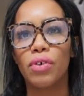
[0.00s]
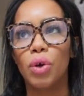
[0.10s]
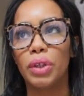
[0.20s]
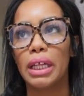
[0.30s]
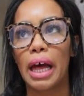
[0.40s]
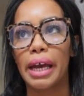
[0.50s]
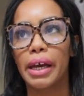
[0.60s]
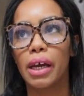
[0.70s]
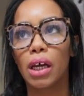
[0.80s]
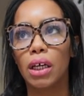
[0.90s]
for only
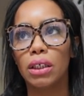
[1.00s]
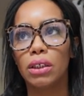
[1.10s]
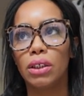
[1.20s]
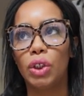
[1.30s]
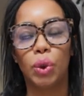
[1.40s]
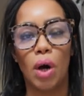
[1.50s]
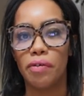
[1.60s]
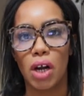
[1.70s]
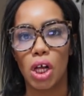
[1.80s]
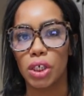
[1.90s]
like
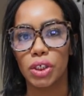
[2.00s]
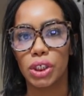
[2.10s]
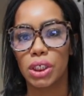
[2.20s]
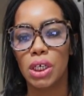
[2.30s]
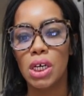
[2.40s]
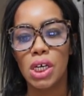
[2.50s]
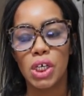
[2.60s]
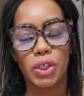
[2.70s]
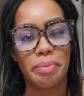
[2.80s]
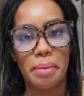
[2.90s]
twelve dollars.
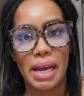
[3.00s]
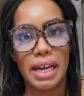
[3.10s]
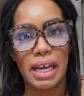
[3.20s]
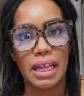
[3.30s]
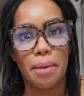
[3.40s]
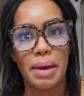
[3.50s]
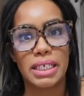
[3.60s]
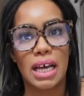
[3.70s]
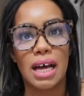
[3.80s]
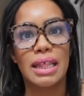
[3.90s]
So maybe I didn't get the
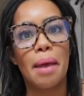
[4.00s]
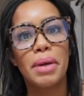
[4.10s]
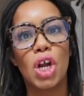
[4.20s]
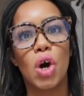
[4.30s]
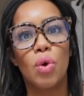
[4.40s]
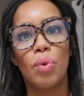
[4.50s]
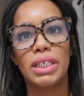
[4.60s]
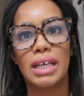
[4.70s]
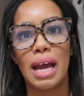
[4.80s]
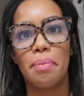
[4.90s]
best cut. Let me know
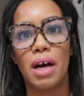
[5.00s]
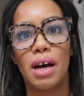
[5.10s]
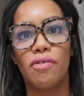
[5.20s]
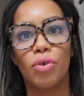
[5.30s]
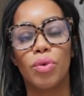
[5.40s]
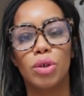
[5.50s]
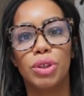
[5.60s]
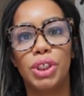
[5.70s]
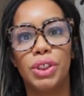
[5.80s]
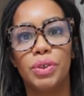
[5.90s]
what type of
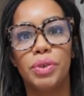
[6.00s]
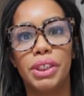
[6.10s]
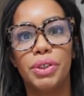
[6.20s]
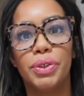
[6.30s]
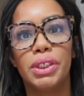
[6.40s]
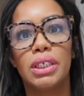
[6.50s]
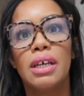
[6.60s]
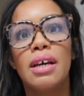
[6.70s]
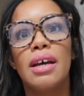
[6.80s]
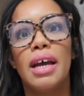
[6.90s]
roast you use
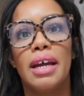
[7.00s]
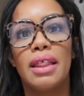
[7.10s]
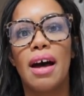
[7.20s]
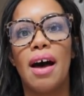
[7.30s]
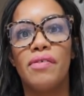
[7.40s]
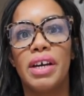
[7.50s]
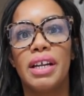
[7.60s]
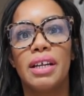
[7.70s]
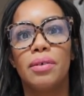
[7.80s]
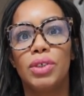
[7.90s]
in the
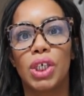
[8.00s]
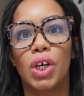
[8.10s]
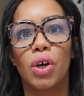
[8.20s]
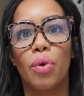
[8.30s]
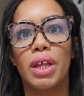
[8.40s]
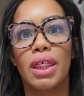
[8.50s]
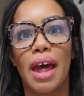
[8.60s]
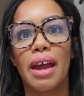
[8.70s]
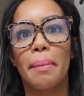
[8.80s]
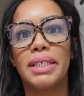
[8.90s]
oven to cook with, like